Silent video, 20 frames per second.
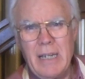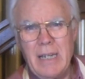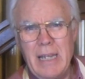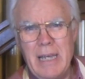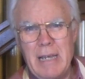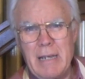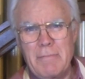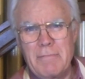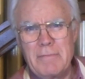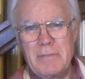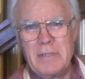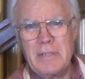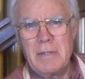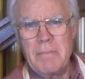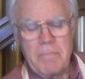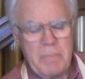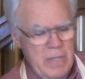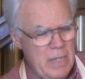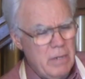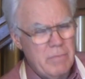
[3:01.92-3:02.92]
left
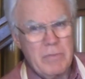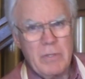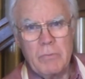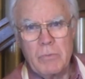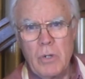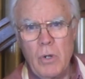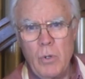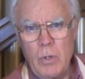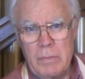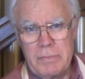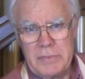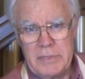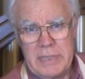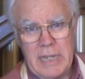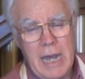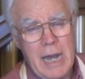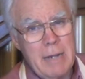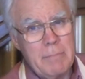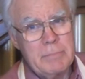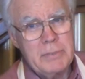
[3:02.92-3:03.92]
of the row of
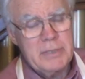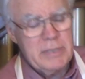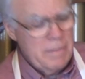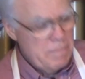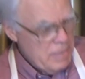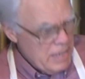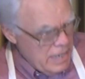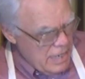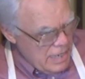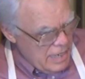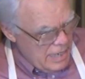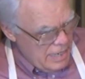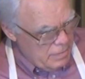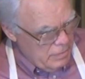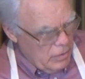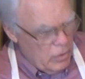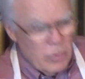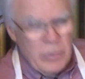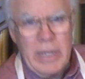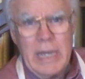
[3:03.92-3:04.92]
stops,
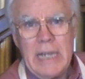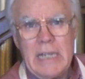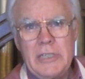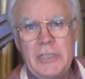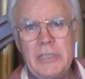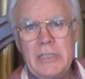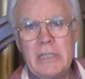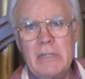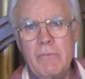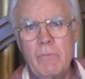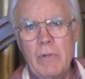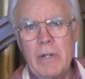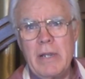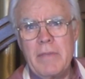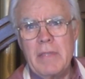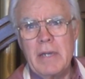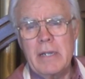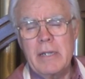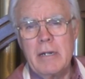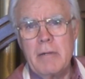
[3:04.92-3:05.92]
and the location of
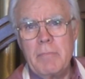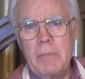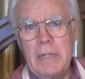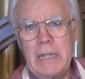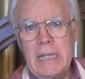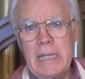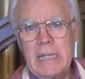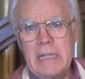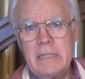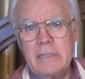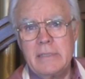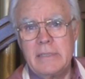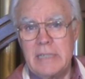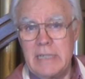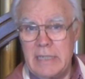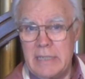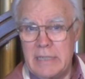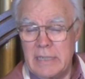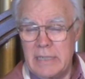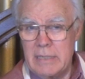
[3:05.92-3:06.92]
where the company
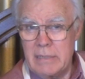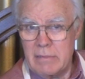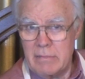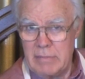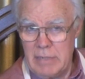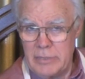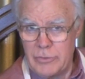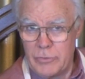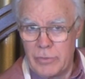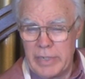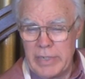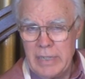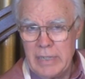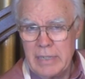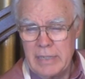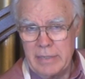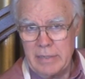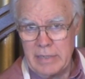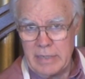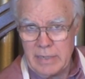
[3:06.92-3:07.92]
is in the country,
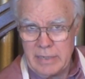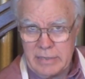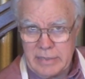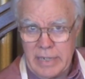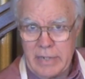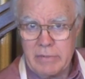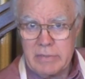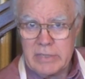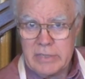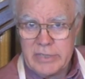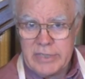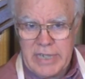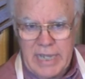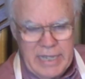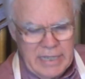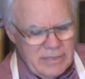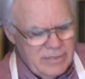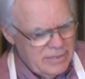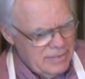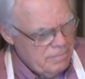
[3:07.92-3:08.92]
here in the
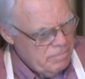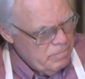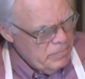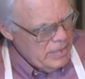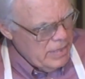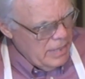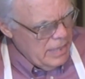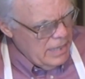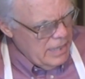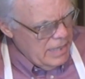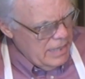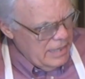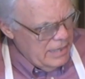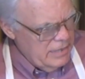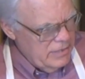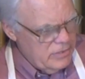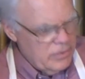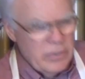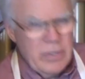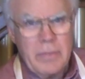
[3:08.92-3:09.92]
States,
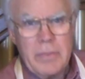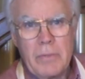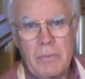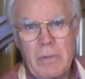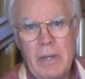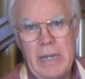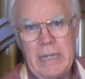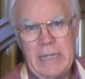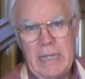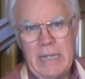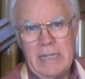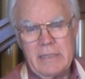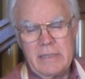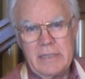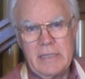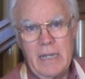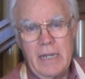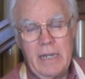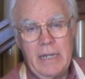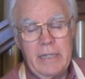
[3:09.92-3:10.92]
is on the right-hand
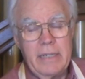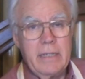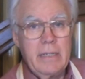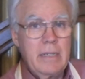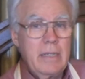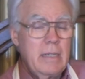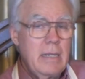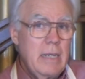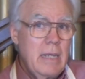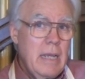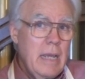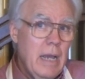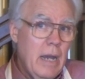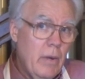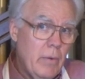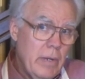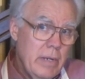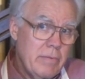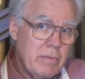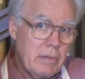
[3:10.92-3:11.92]
side.
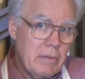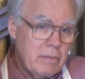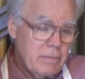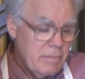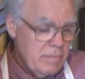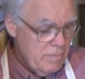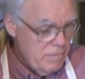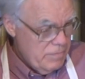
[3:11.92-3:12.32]
However,